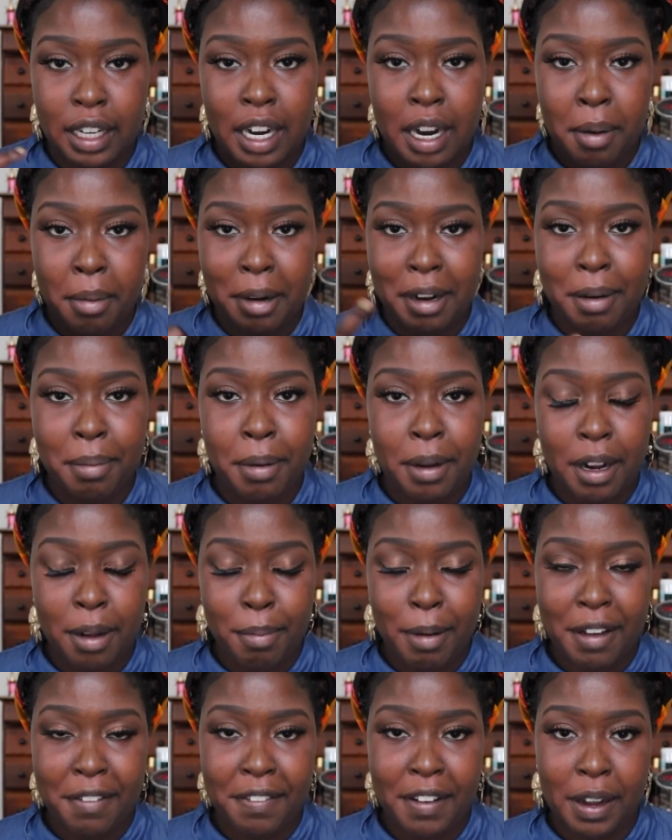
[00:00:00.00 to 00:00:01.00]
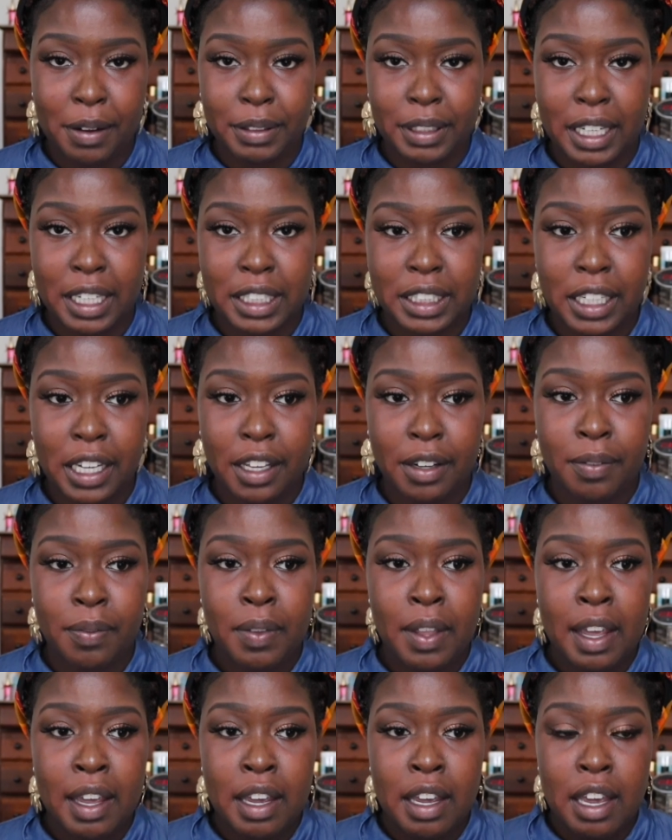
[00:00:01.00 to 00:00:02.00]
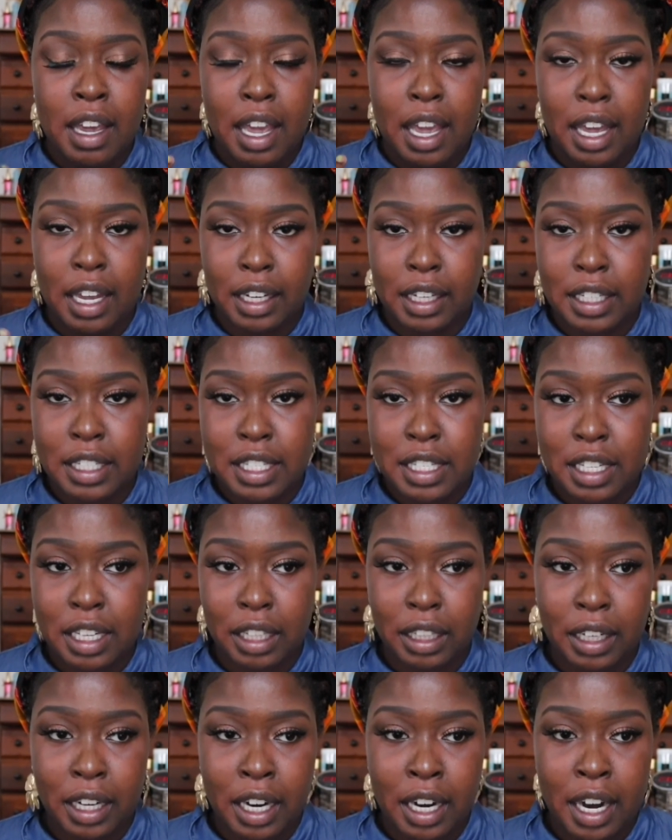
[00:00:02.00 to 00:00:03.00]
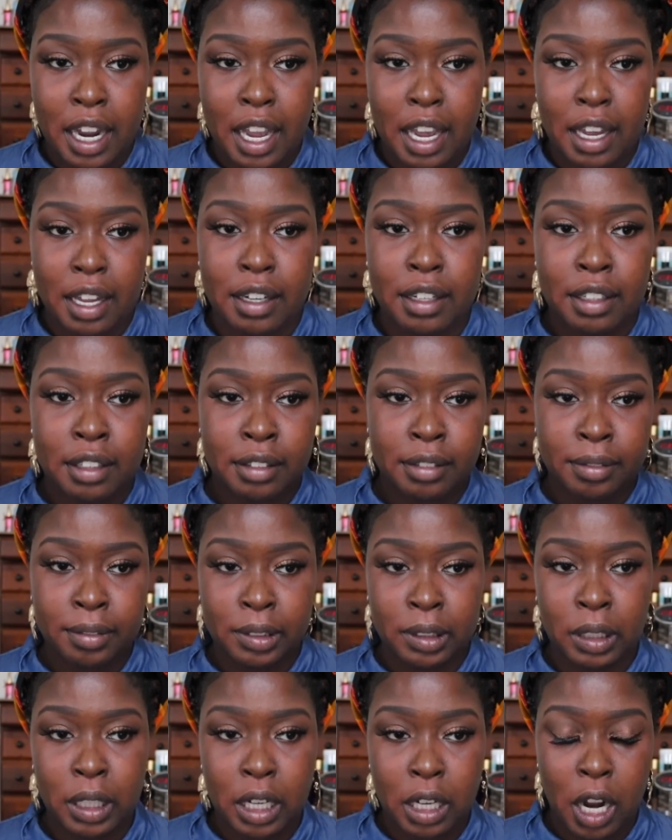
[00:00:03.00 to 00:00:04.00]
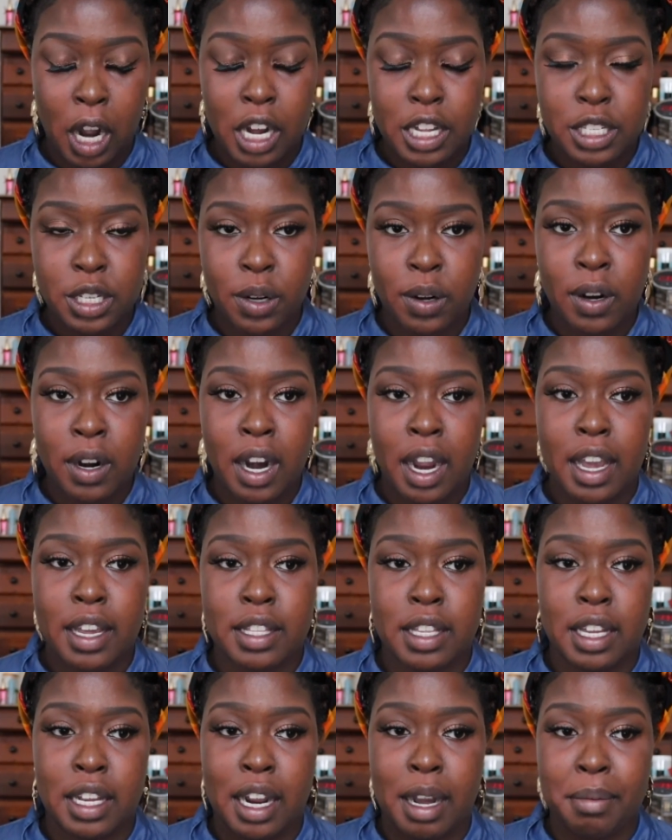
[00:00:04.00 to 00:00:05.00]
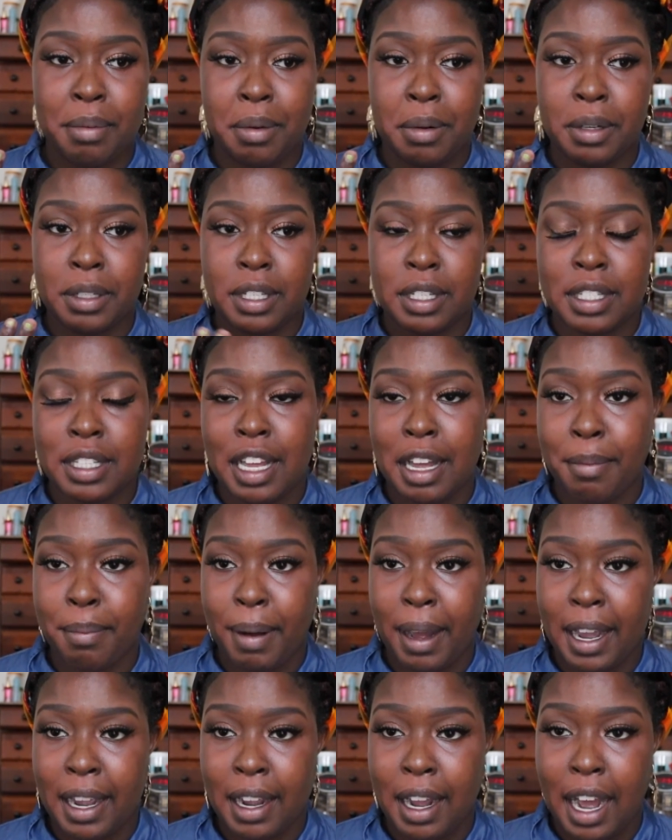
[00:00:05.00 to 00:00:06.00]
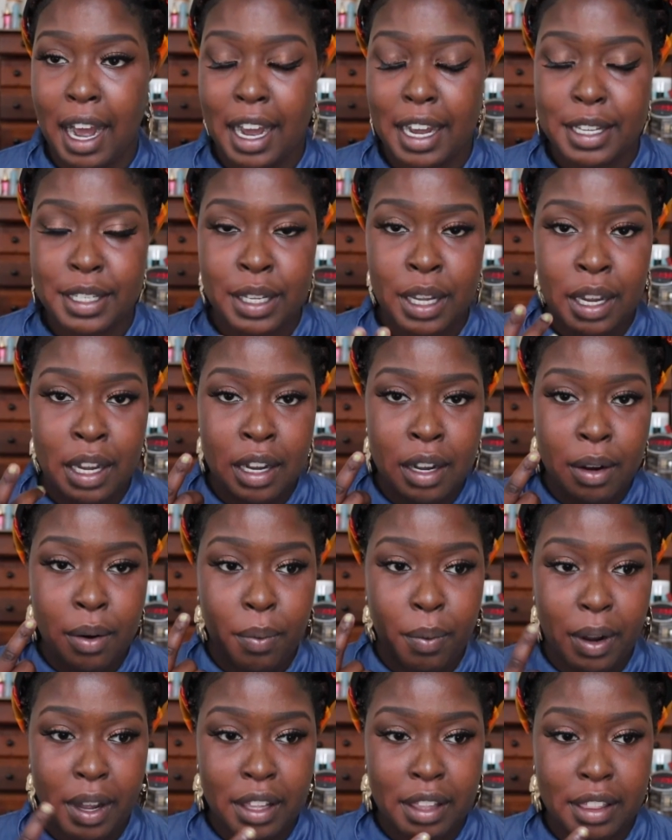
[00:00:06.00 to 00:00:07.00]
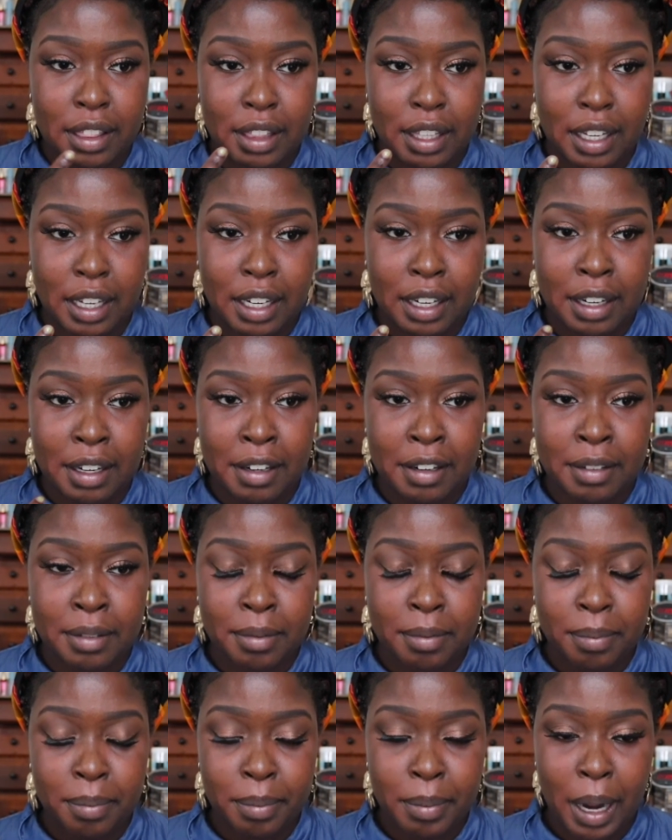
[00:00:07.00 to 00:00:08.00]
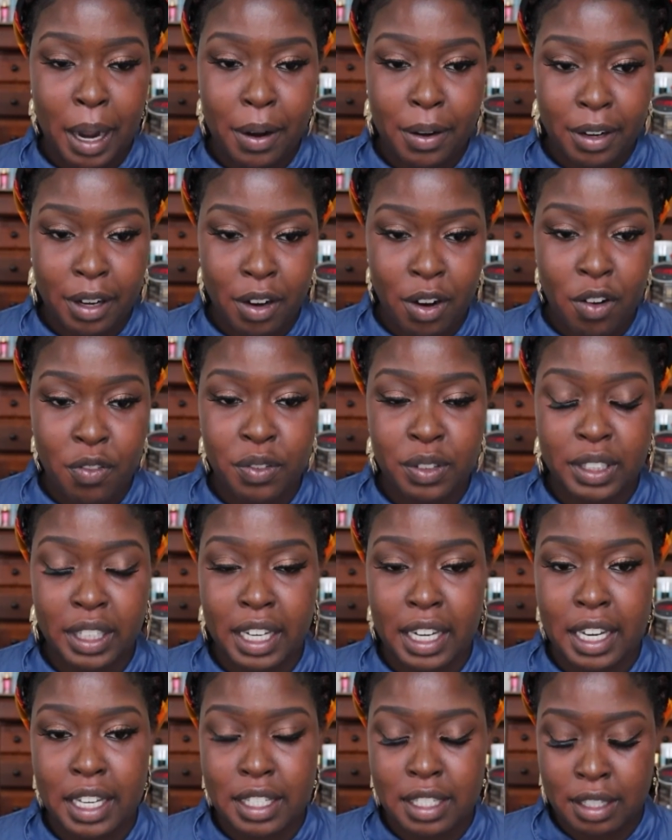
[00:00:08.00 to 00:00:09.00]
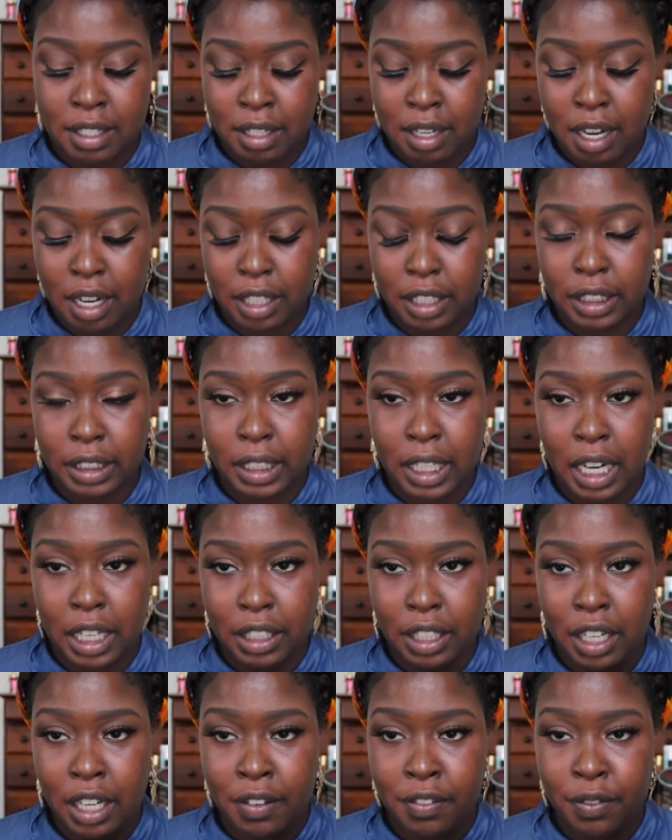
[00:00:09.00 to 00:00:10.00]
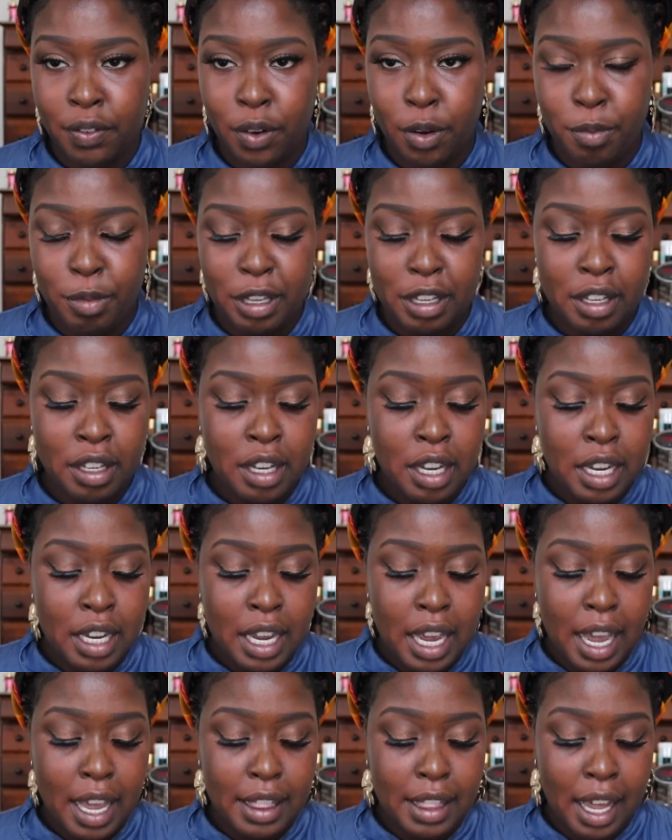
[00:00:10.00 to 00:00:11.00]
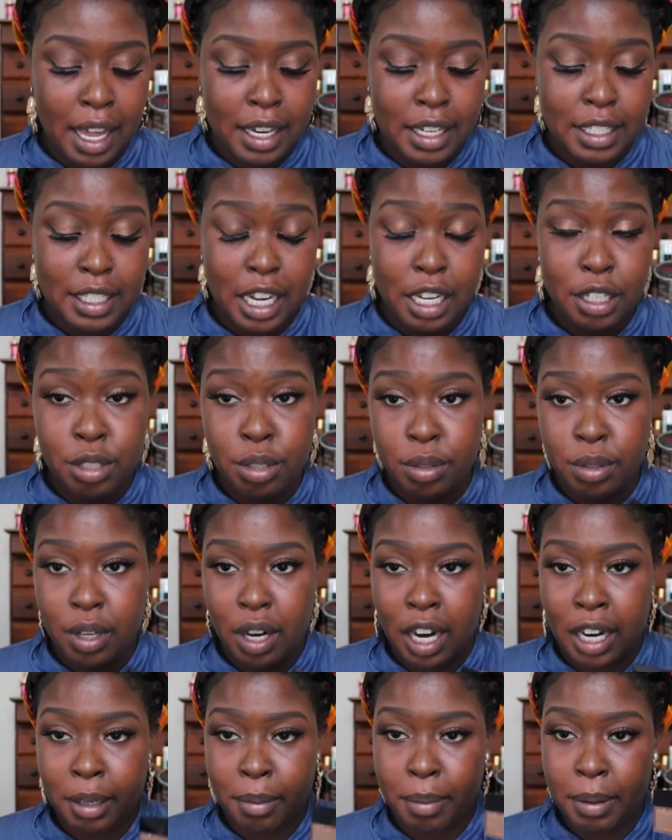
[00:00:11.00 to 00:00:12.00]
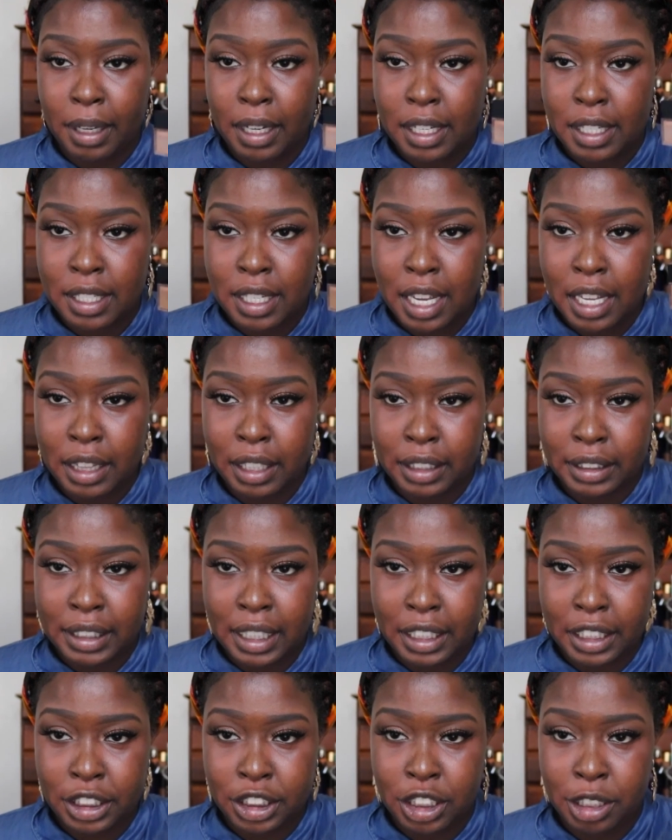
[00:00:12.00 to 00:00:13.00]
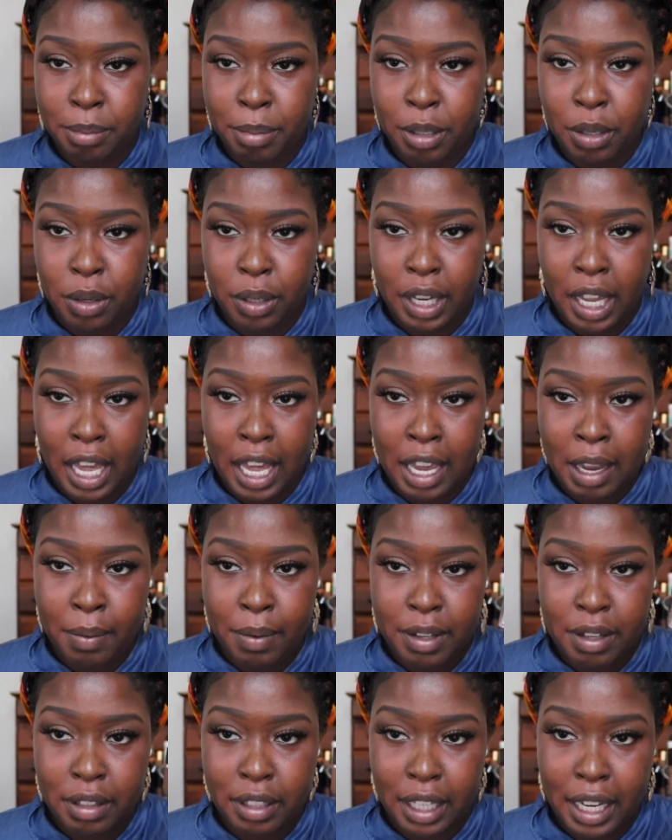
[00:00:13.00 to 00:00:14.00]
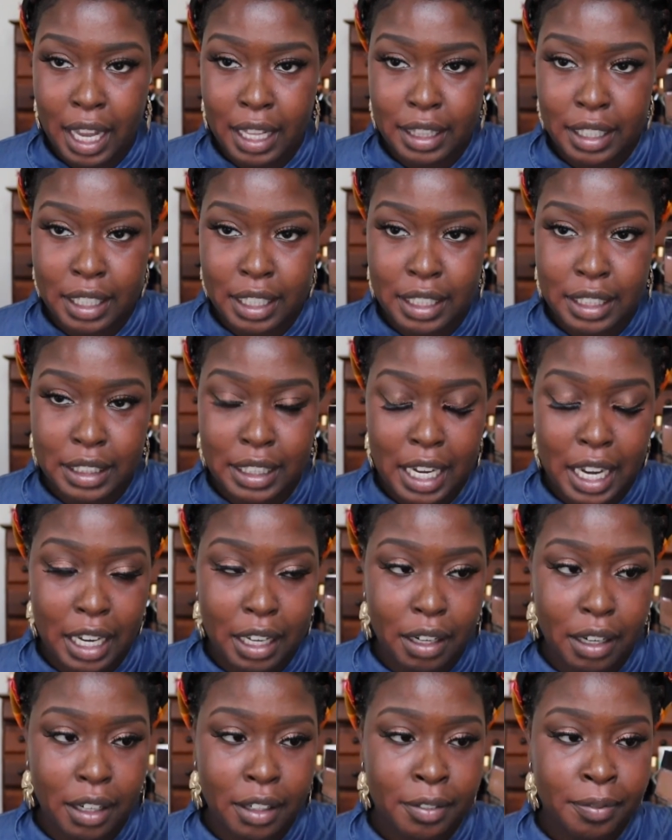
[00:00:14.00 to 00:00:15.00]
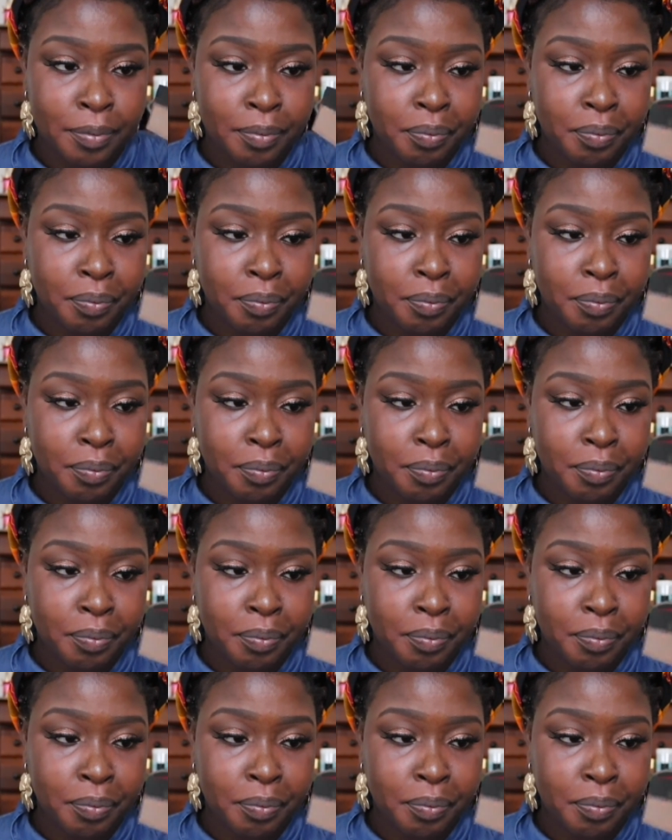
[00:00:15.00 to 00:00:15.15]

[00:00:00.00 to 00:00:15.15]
I'm gonna put on my foundation and concealer and contour, and then I'm going to set my eyes with the powder. Hopefully it's a good color for me and that it's not too dark, because it looks like it should be okay when you look at the container.